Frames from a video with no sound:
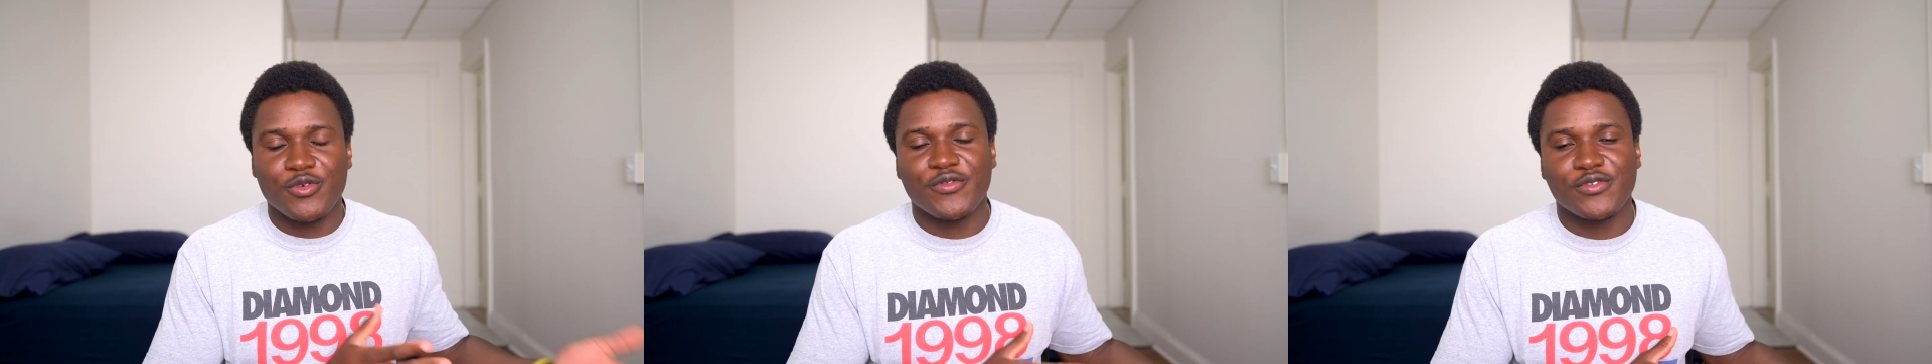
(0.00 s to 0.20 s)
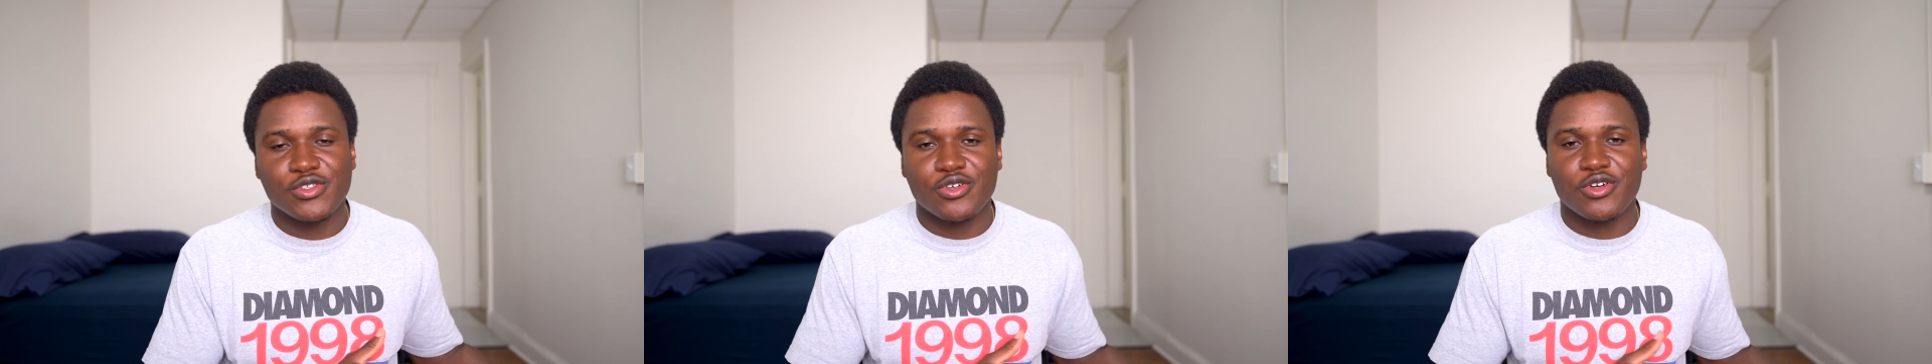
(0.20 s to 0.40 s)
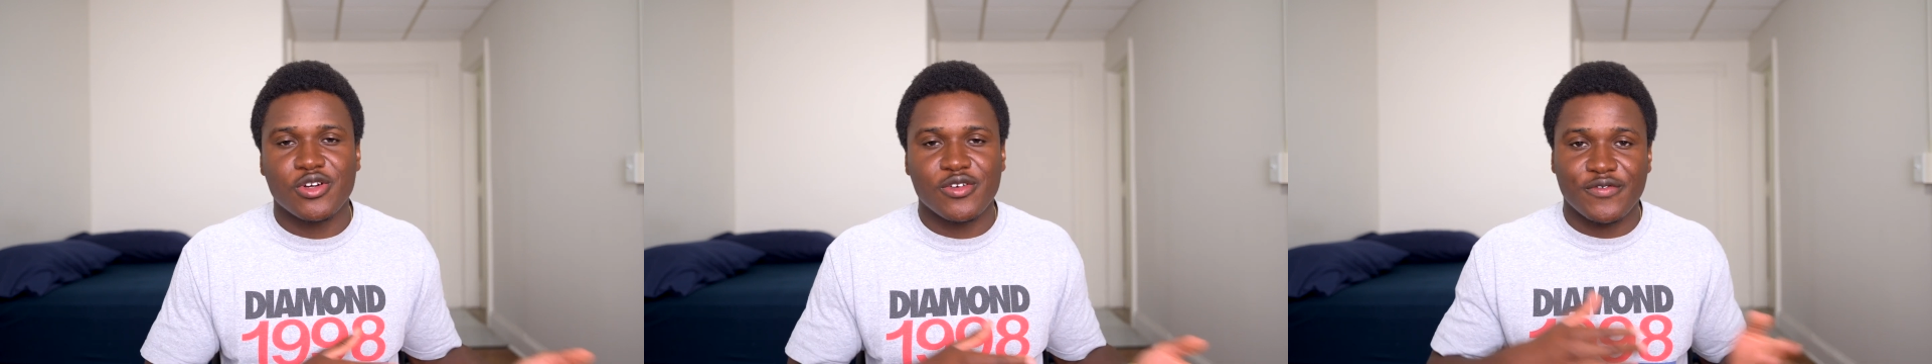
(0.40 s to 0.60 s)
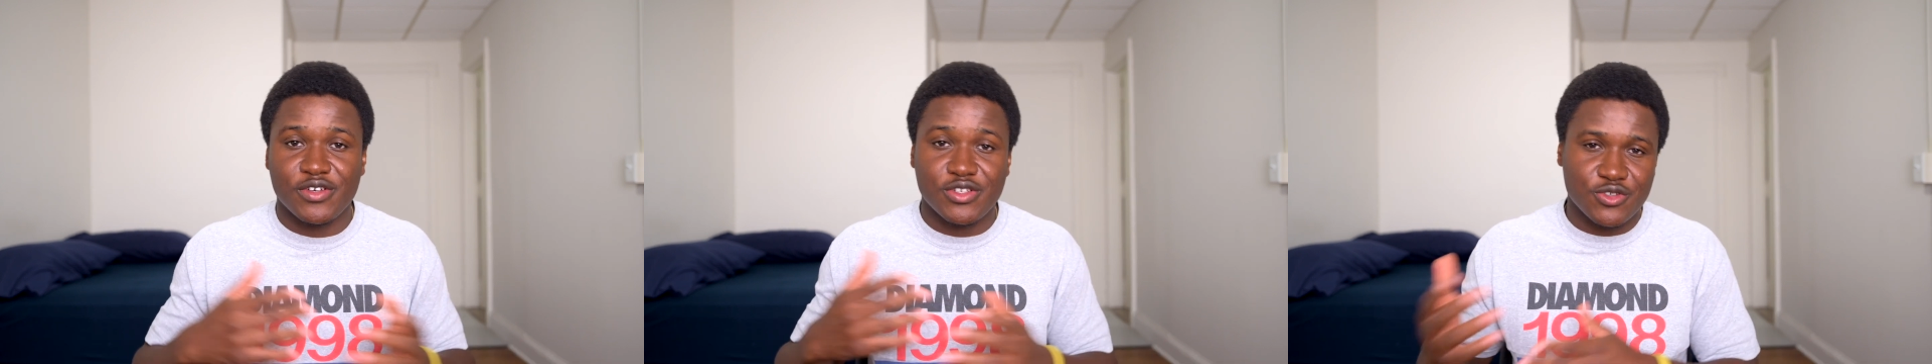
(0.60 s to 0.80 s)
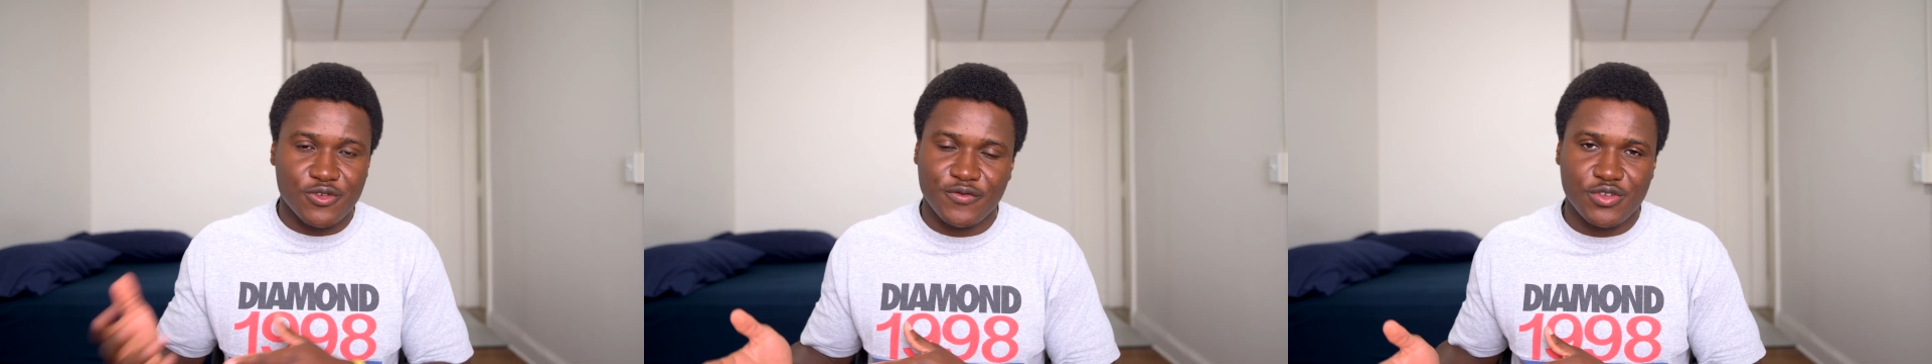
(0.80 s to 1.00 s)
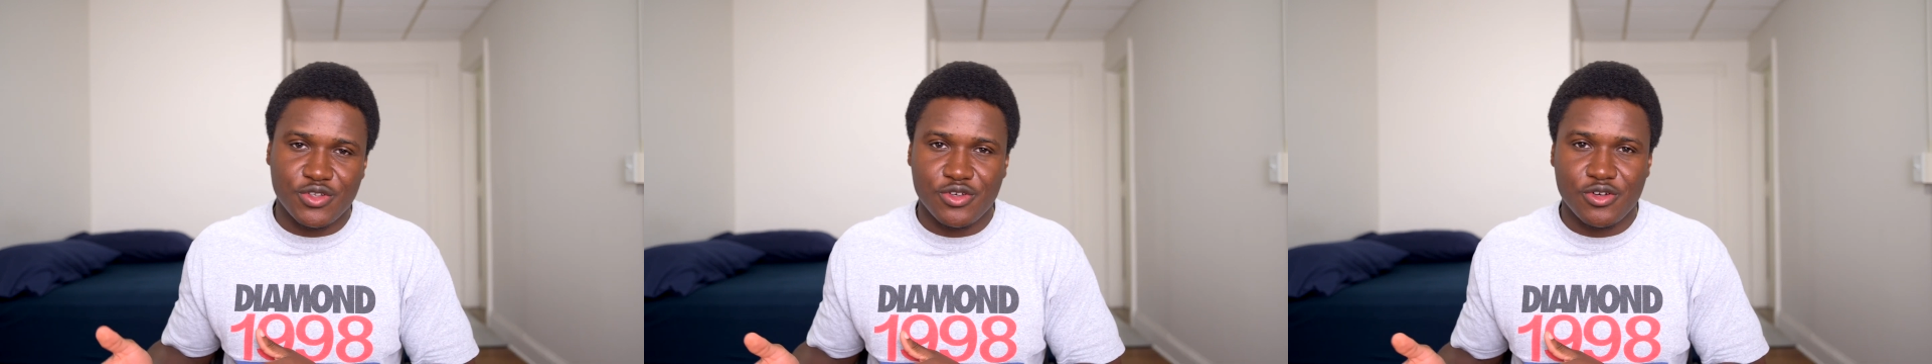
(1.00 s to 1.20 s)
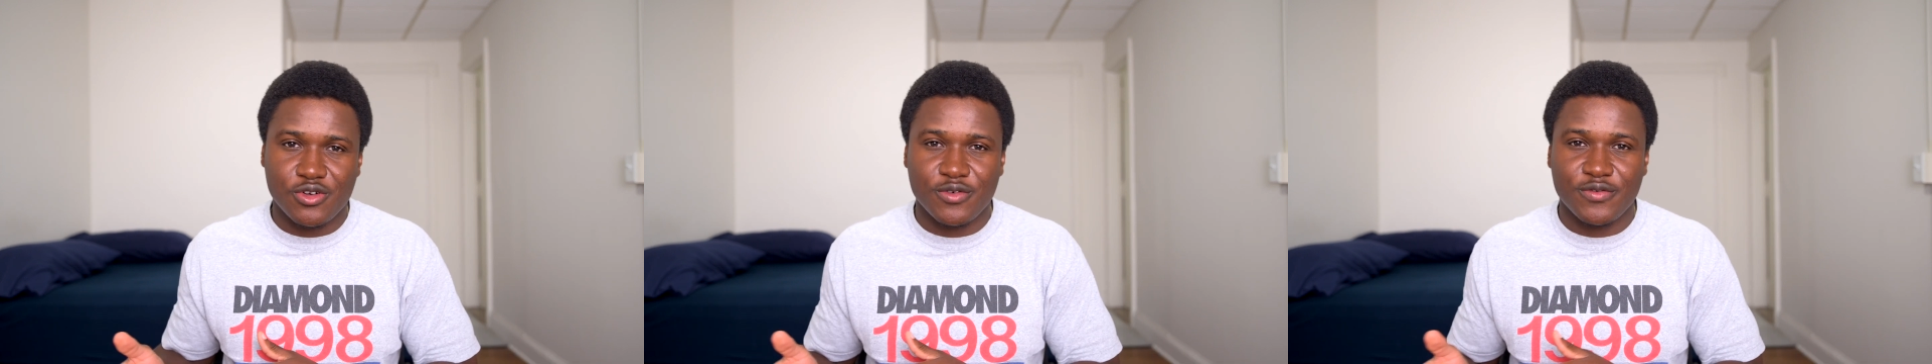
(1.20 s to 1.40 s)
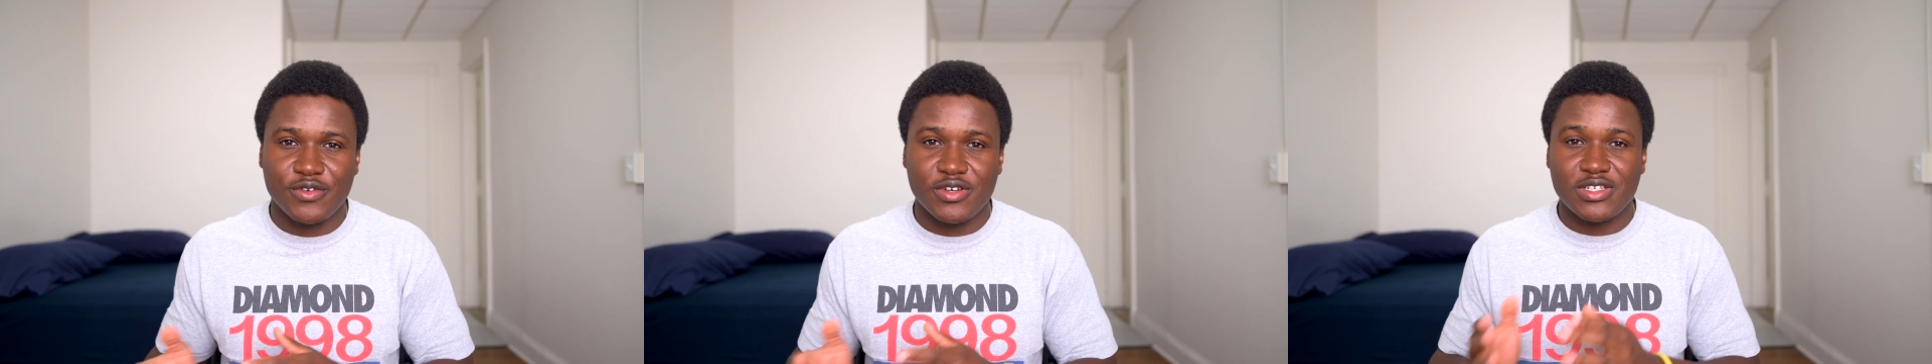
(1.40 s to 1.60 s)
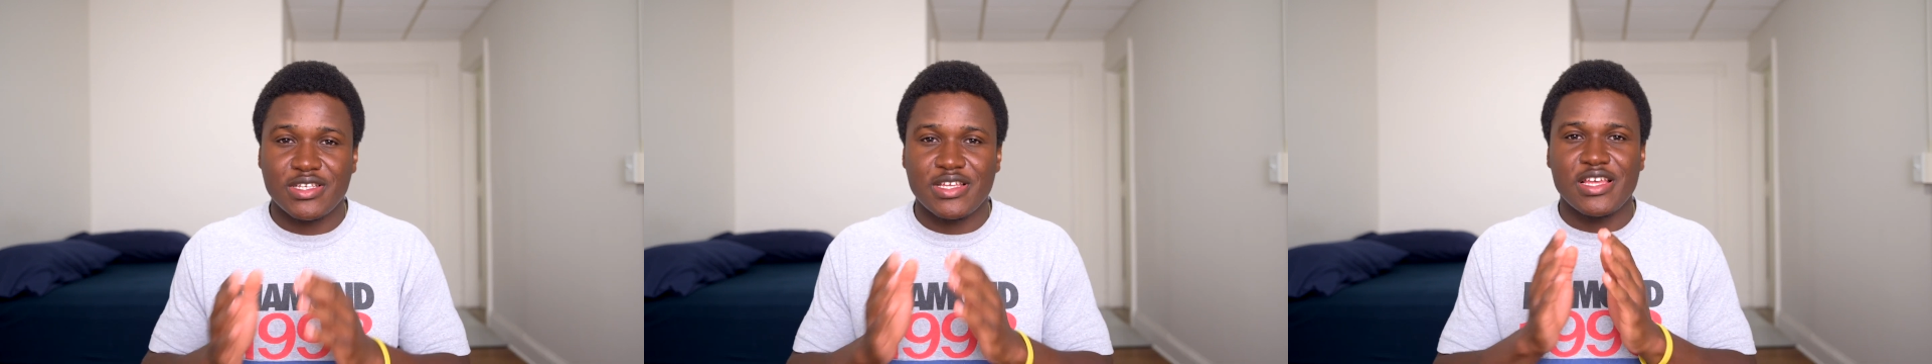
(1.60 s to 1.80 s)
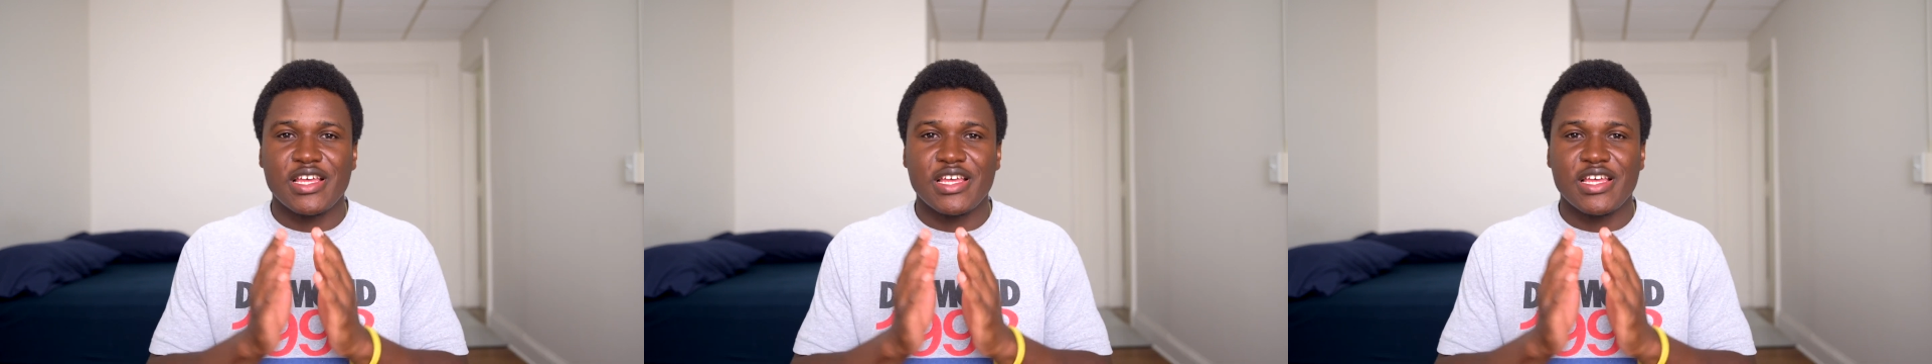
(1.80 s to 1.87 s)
photographers or videographers,